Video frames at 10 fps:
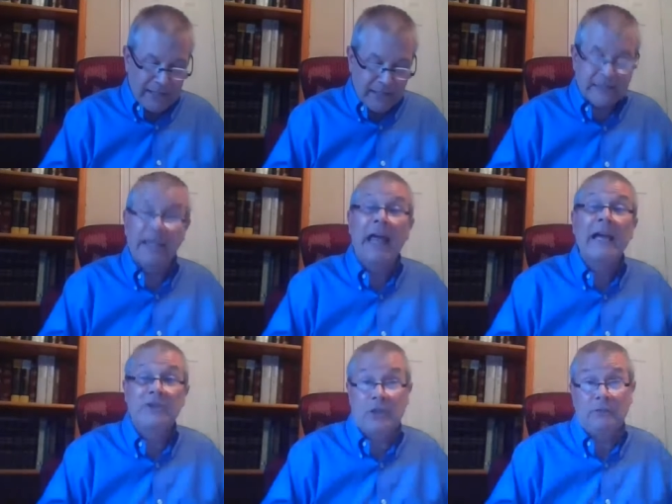it is
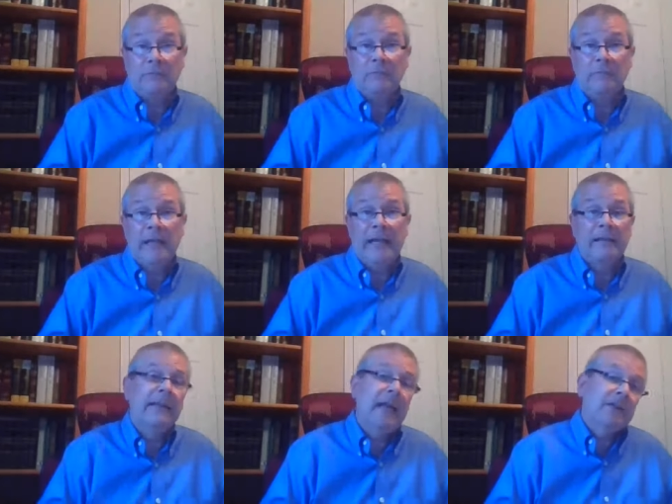Elijah,
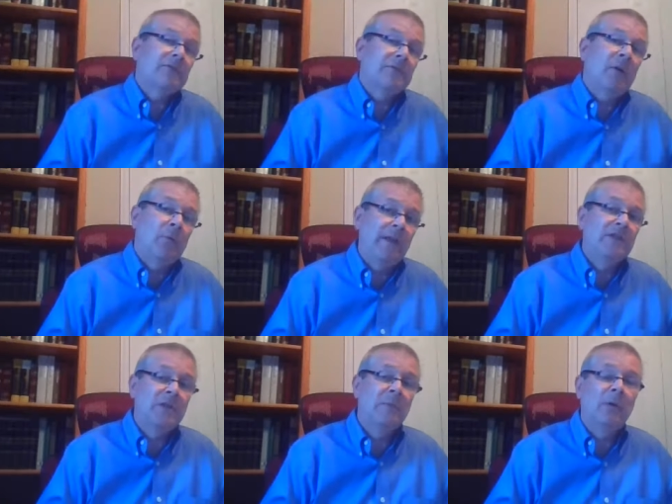and that's a
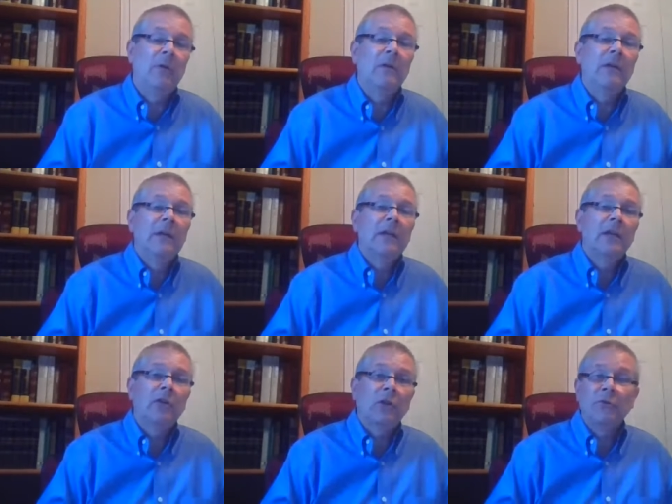reasonable
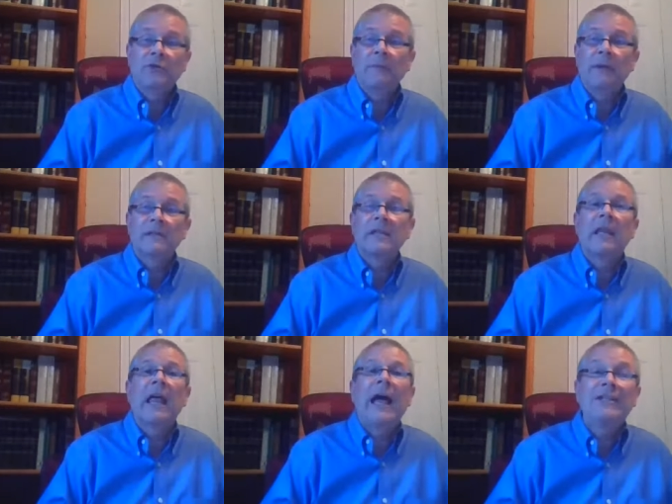conclusion because
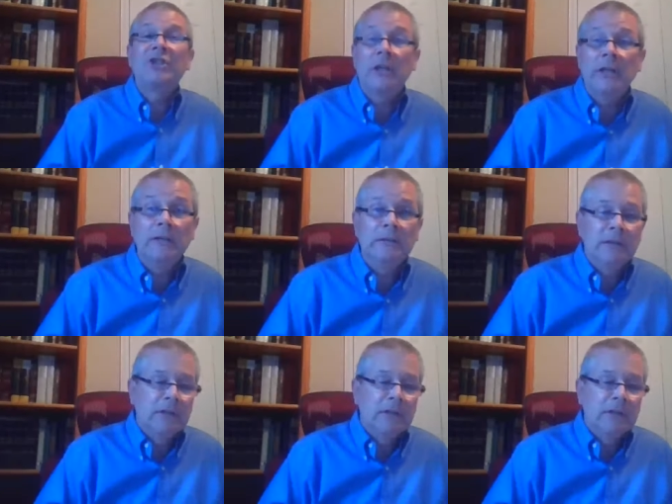Elijah